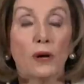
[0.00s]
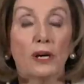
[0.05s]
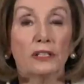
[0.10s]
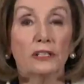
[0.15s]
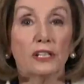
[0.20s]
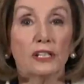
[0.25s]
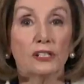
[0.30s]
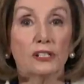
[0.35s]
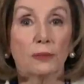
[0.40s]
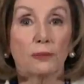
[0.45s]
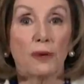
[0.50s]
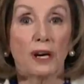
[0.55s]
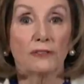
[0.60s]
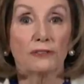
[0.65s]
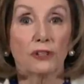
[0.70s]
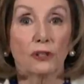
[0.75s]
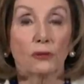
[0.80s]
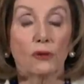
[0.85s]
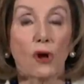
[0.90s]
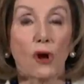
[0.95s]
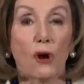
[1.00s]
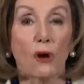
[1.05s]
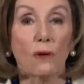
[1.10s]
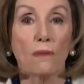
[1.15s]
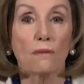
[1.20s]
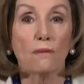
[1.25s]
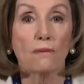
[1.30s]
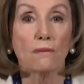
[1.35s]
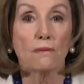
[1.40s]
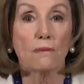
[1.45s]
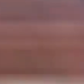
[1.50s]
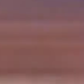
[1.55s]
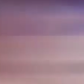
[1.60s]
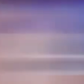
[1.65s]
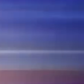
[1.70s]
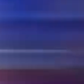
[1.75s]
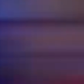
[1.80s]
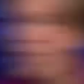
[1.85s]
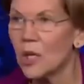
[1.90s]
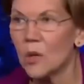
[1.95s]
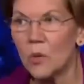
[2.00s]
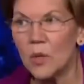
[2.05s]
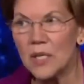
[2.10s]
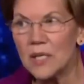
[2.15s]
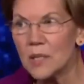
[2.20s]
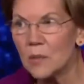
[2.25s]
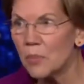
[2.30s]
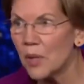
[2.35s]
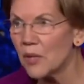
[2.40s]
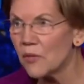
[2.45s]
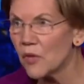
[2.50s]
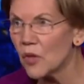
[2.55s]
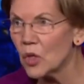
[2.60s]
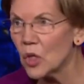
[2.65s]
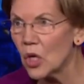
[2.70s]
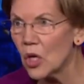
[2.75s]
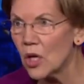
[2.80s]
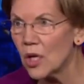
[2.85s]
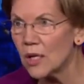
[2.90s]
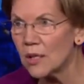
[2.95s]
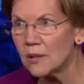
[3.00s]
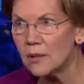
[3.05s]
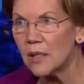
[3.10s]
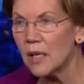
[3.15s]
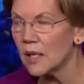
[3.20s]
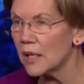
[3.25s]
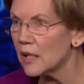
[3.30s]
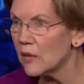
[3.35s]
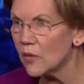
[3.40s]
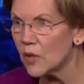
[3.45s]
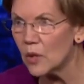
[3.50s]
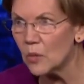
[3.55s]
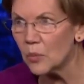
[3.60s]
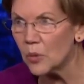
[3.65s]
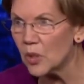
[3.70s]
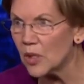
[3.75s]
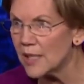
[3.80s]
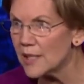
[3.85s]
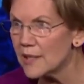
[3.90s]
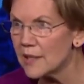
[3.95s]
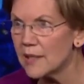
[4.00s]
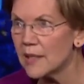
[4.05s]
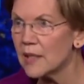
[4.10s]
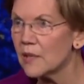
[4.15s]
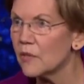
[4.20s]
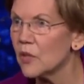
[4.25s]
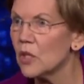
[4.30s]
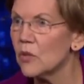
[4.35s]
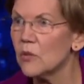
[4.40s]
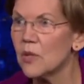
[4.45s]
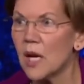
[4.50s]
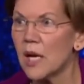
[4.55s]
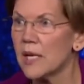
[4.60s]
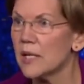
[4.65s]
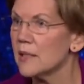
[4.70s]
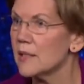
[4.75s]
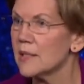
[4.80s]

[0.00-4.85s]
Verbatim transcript: one is above the law. No one is above the law, not even the President of the United